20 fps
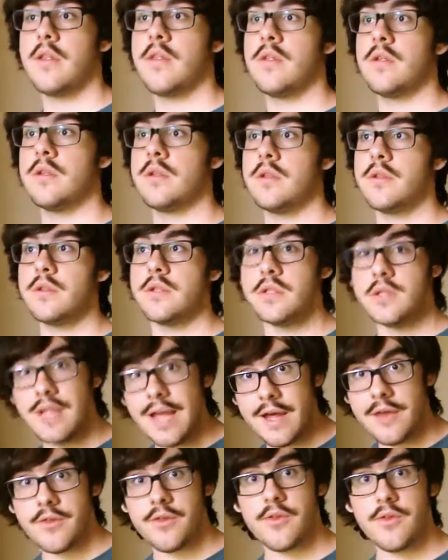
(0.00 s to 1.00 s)
the, the
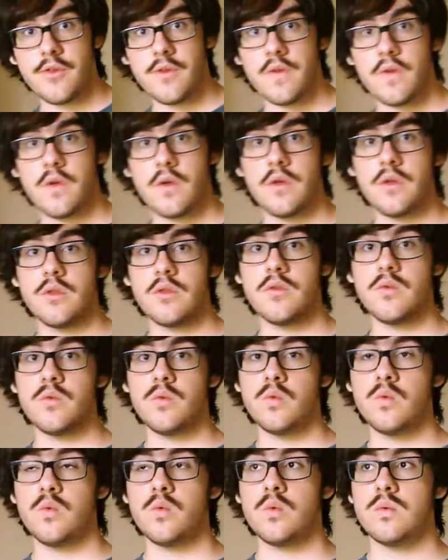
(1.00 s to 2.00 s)
less you
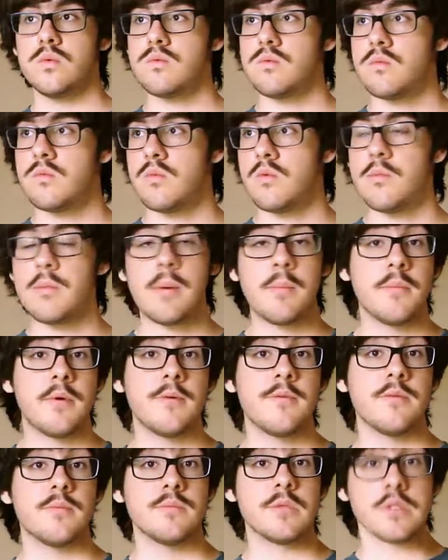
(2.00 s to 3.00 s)
remember
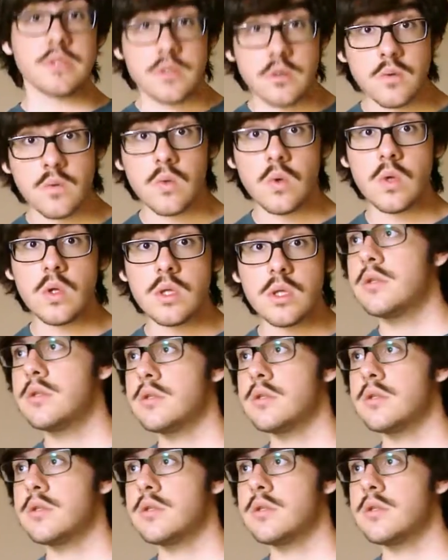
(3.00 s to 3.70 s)
from school.